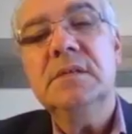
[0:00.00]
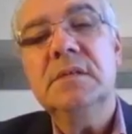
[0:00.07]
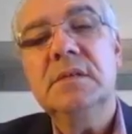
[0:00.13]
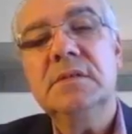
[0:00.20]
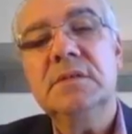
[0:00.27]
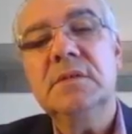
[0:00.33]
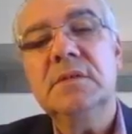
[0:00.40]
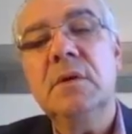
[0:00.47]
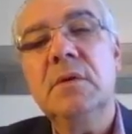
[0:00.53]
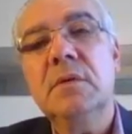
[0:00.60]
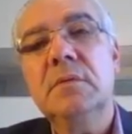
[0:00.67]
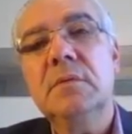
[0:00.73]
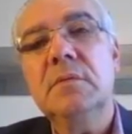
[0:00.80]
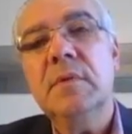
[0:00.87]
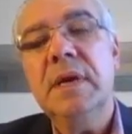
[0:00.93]

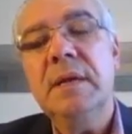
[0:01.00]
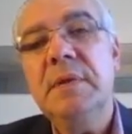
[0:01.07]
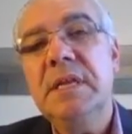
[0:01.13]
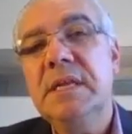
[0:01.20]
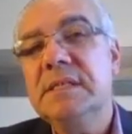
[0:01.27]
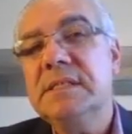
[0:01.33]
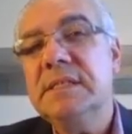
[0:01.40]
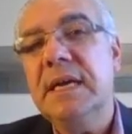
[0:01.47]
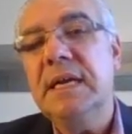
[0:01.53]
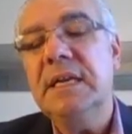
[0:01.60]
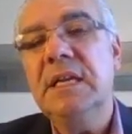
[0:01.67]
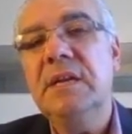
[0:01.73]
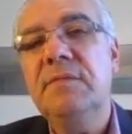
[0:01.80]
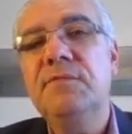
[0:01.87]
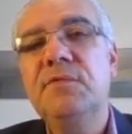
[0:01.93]
So what I mean is that
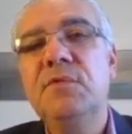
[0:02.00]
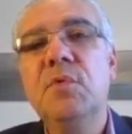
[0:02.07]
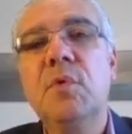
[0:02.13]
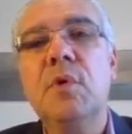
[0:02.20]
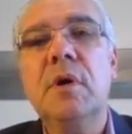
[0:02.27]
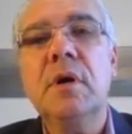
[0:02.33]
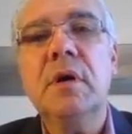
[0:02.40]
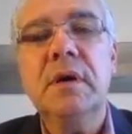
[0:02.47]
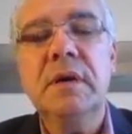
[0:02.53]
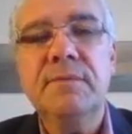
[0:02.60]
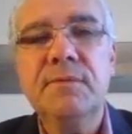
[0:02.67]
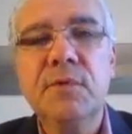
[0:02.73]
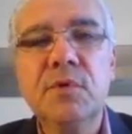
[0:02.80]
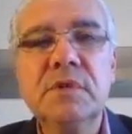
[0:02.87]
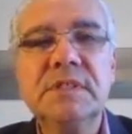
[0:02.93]
if you are
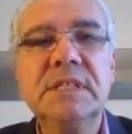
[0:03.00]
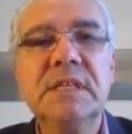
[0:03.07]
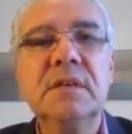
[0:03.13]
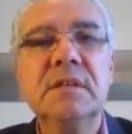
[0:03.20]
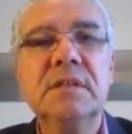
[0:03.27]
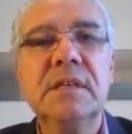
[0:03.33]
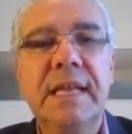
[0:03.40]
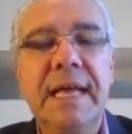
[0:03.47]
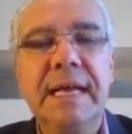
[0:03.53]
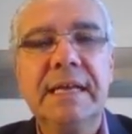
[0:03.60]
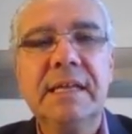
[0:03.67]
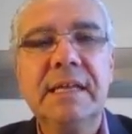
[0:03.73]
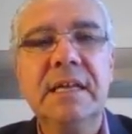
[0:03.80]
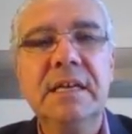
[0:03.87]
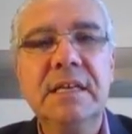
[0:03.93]
focusing on
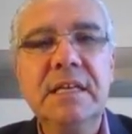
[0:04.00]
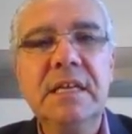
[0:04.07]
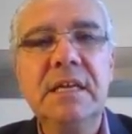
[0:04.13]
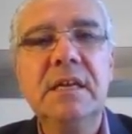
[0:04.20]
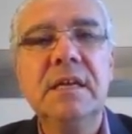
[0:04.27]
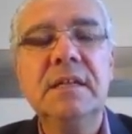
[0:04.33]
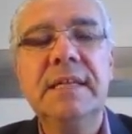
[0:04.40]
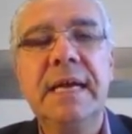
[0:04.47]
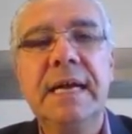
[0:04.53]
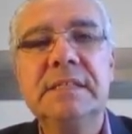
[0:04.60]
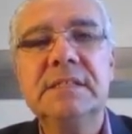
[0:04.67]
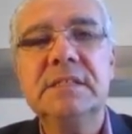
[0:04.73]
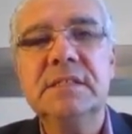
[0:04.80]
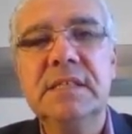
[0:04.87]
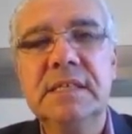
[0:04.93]
lack and need,
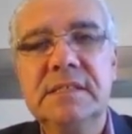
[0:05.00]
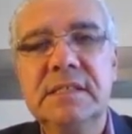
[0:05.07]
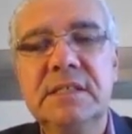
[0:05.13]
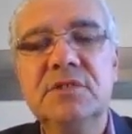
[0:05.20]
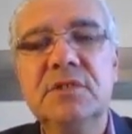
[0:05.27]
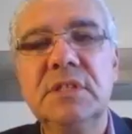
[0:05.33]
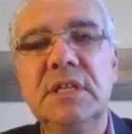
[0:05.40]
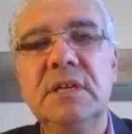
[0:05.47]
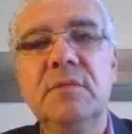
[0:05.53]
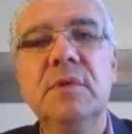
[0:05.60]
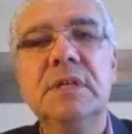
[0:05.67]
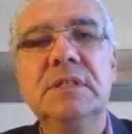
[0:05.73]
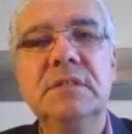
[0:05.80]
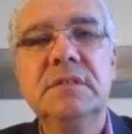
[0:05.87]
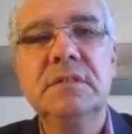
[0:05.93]
that's essentially what